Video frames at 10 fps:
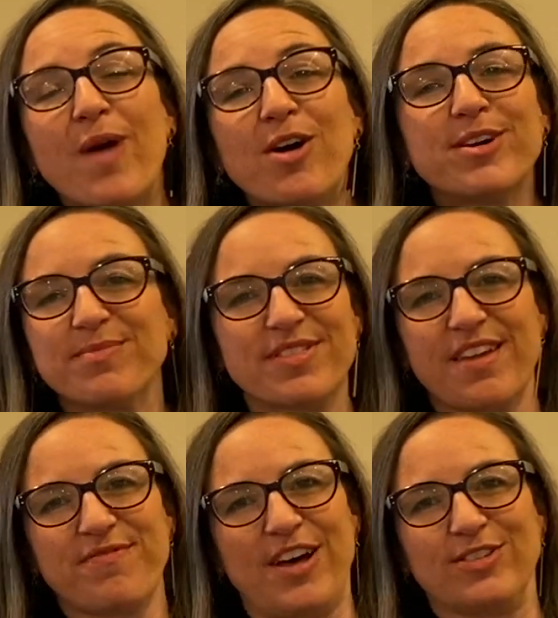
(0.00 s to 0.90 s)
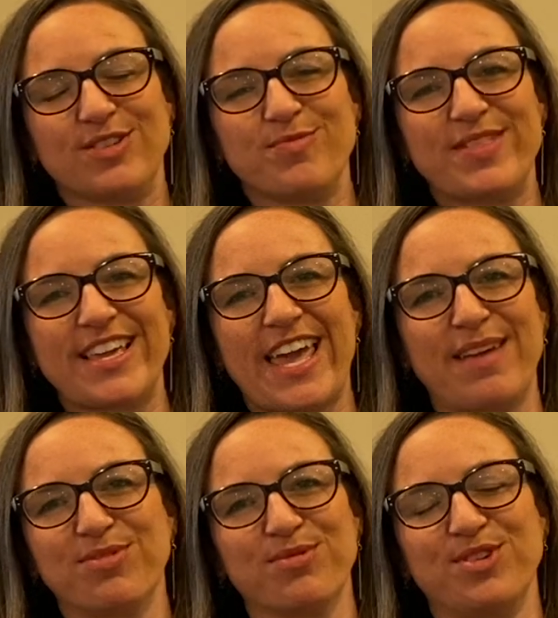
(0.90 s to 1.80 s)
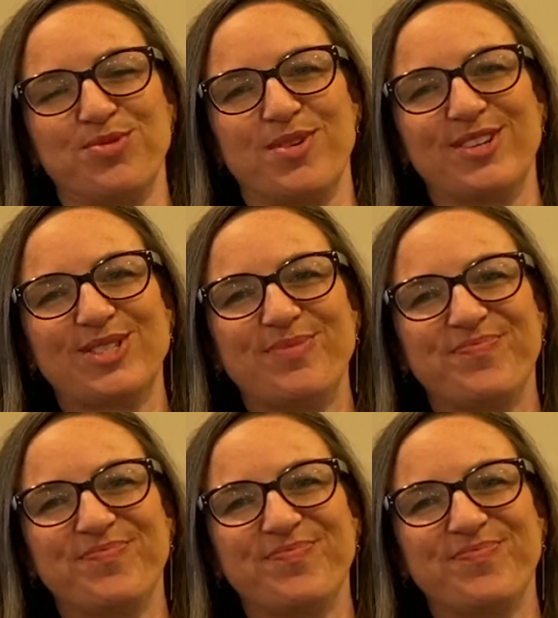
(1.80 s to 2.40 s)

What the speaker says: welcomed they felt when they came through the doors.